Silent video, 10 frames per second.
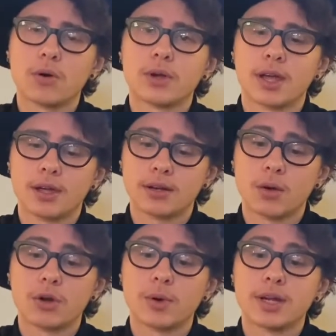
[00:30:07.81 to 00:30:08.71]
okay,
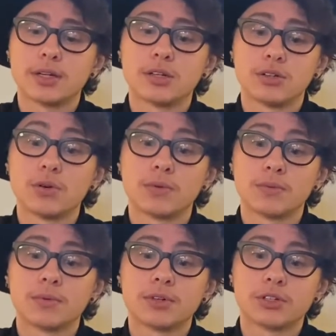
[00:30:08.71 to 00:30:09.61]
now what do I need to do
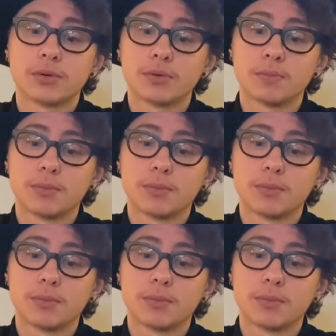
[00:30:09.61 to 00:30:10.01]
to